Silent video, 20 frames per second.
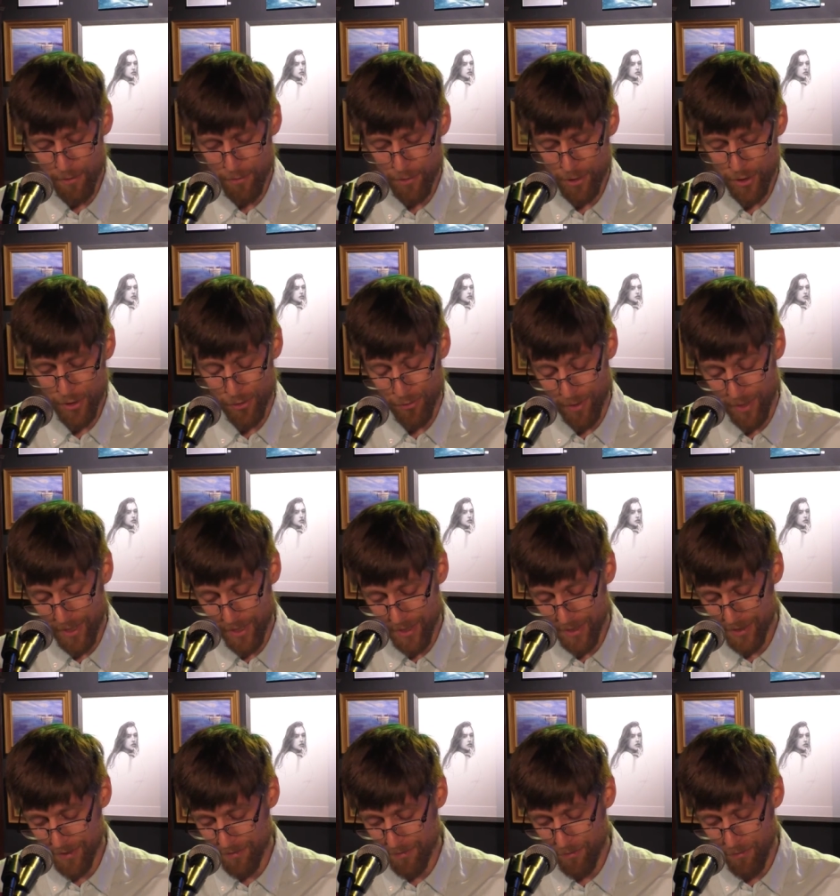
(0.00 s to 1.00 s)
through
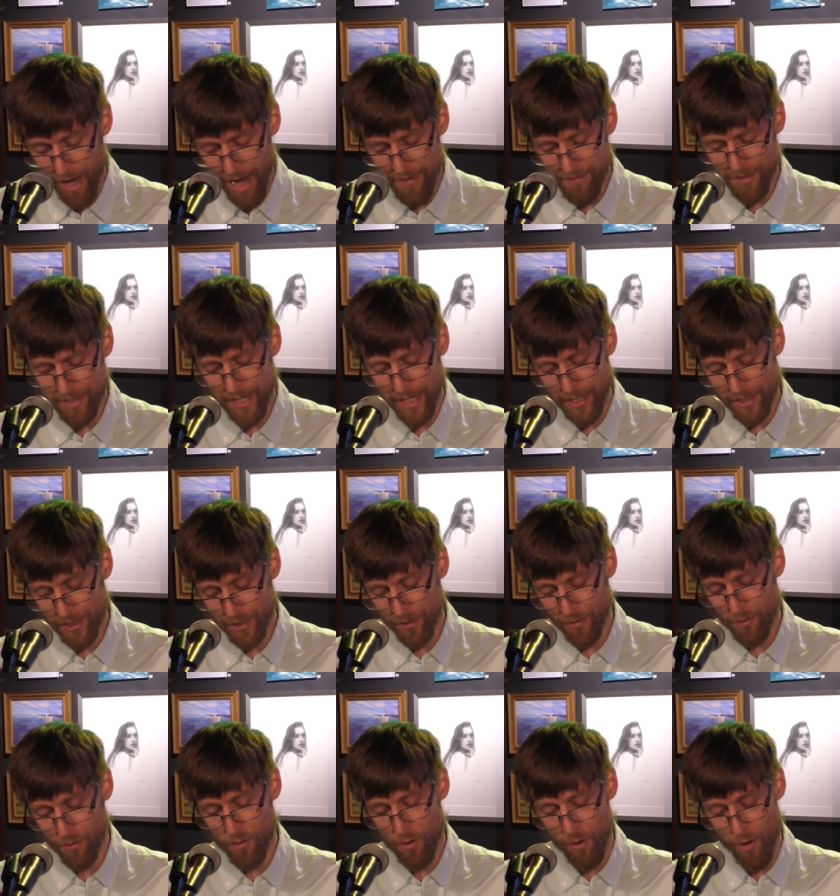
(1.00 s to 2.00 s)
strings of
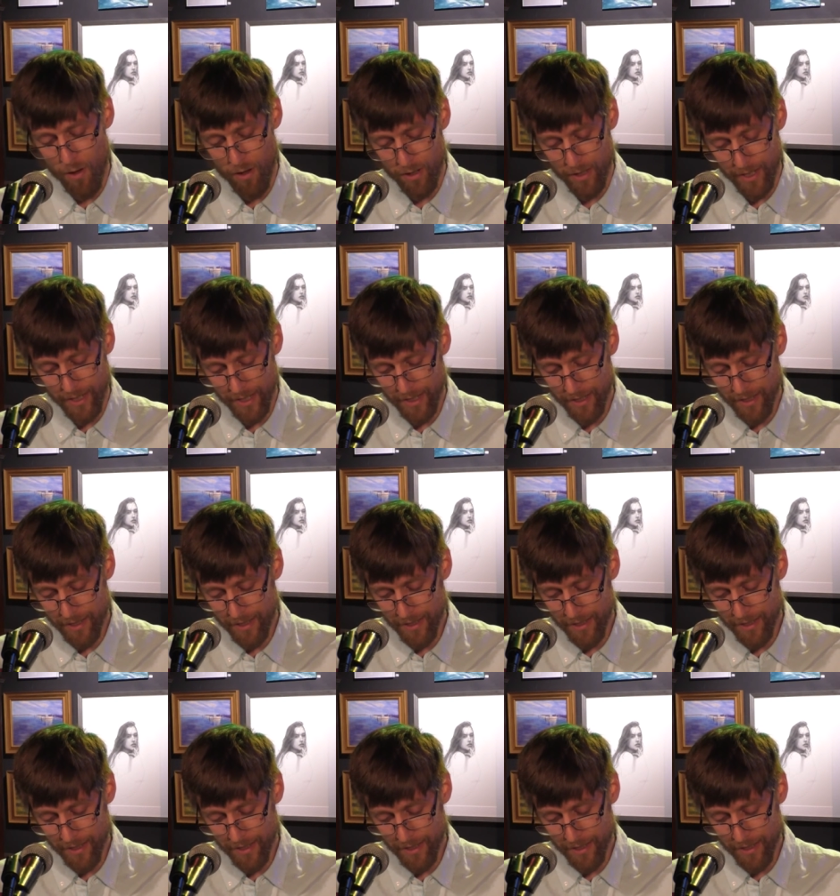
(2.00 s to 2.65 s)
gravitational calling.